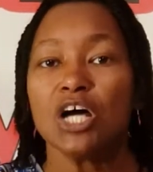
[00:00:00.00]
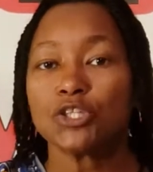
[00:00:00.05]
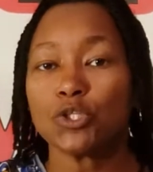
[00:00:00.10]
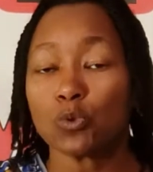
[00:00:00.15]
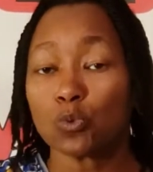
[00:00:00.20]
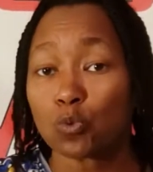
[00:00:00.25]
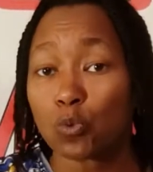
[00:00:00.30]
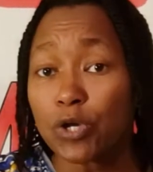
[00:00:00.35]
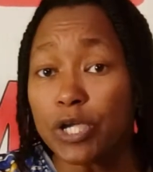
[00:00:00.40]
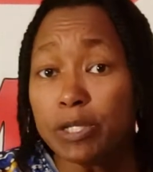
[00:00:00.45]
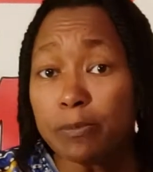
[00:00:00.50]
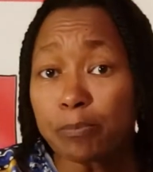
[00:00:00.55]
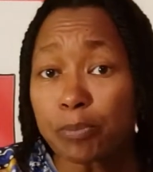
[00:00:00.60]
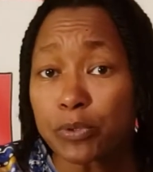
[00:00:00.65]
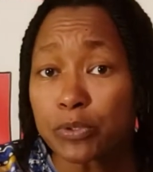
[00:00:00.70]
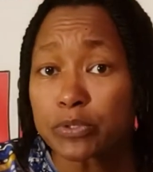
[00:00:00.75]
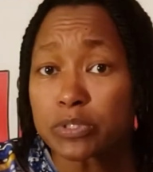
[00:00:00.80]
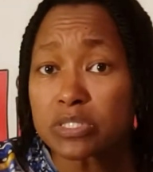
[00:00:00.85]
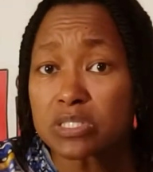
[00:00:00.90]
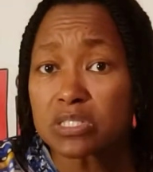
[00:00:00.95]
The
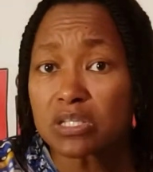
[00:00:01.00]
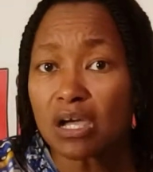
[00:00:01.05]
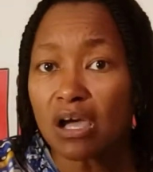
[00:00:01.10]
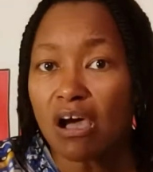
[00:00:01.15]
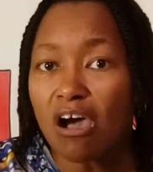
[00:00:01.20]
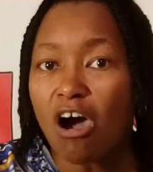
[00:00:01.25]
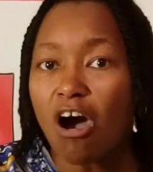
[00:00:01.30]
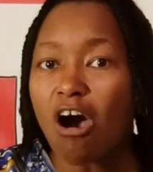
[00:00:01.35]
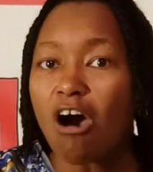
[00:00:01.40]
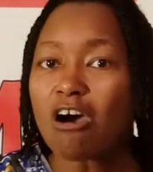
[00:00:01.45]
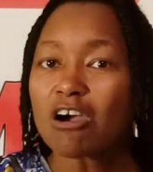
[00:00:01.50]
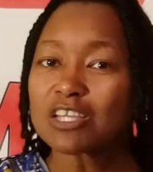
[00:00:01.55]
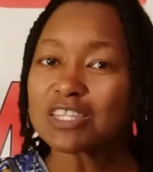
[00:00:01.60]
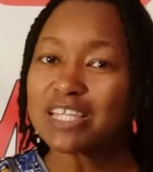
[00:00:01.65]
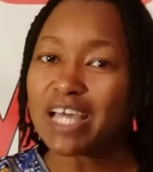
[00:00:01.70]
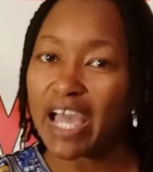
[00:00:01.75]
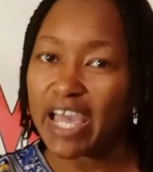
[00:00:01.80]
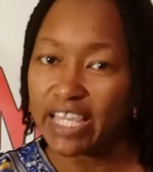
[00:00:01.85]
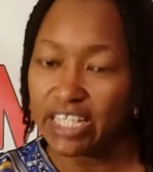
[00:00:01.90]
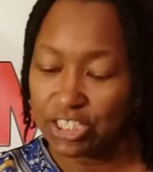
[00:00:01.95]
reapers are
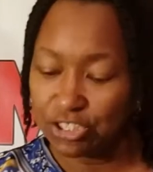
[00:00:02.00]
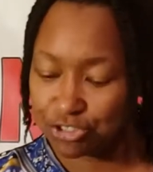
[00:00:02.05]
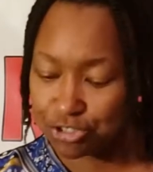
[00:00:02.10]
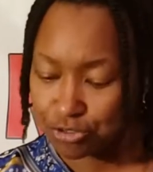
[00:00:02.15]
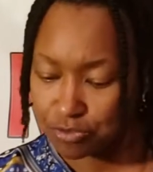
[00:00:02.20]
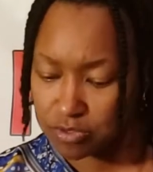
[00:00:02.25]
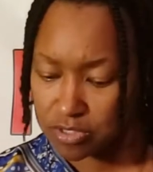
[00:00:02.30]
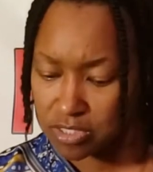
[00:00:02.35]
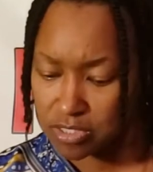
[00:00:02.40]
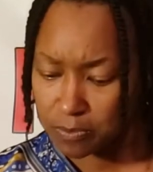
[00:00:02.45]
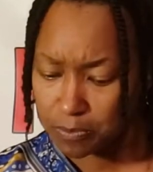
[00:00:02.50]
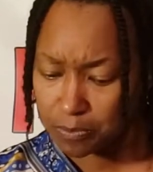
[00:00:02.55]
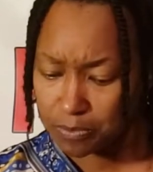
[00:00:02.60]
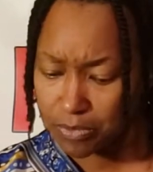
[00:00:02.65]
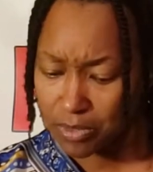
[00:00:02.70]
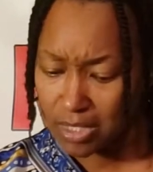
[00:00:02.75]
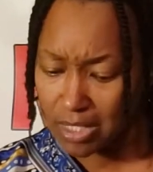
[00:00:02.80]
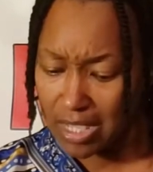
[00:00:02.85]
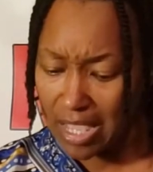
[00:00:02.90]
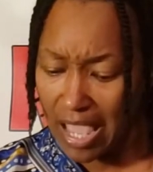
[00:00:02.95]
the angels,
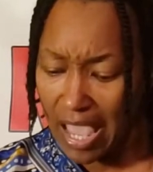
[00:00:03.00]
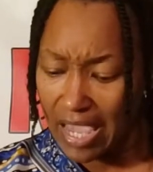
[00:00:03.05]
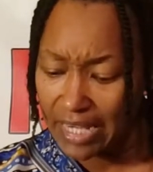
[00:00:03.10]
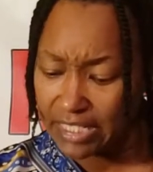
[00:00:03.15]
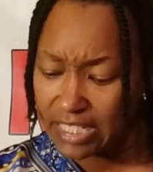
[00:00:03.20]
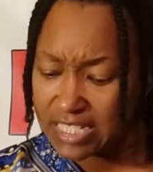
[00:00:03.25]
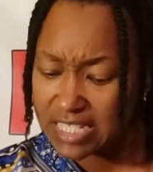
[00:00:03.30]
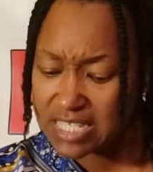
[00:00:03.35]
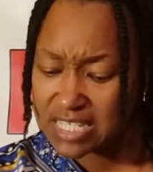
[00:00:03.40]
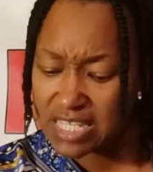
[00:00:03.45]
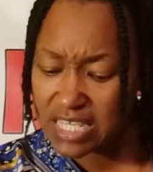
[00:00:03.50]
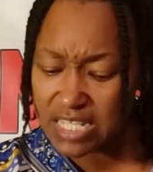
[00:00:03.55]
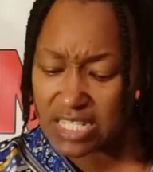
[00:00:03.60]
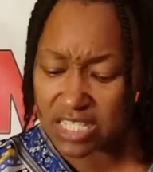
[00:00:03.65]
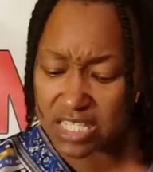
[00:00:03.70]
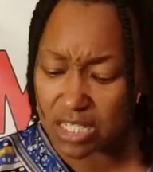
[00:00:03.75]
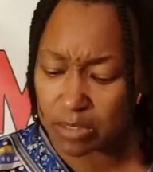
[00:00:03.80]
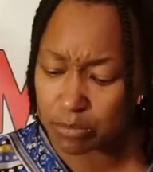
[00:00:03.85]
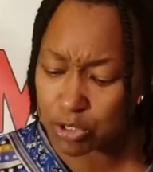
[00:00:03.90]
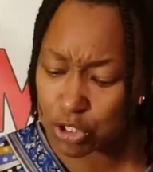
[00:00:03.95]
and he
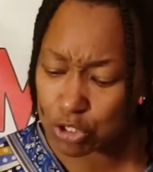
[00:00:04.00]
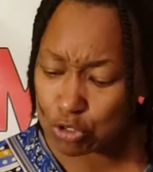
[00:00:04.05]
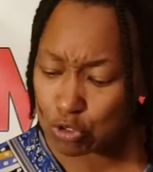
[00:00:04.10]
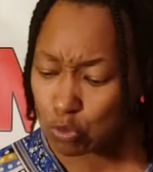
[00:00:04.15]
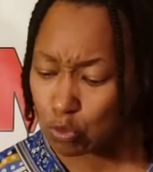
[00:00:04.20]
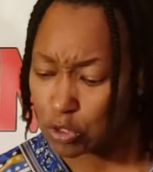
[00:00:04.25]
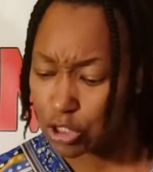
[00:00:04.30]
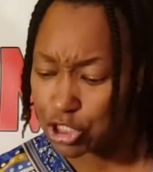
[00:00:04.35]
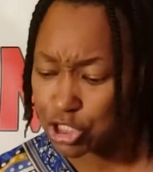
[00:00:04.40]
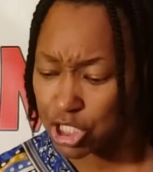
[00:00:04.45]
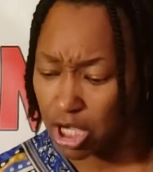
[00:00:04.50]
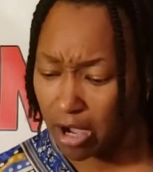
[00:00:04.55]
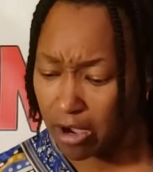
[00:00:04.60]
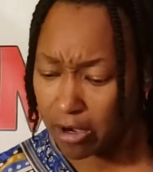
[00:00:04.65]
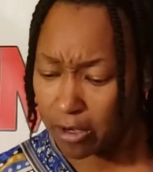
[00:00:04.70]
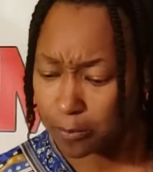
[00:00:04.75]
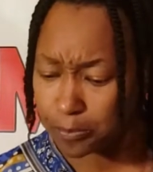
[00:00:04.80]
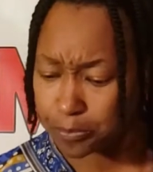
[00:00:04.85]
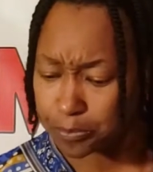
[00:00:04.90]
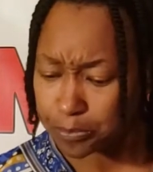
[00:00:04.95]
sends them to do a
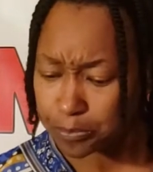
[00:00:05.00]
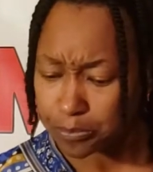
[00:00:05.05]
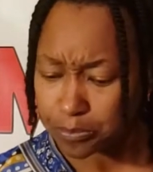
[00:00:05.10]
job.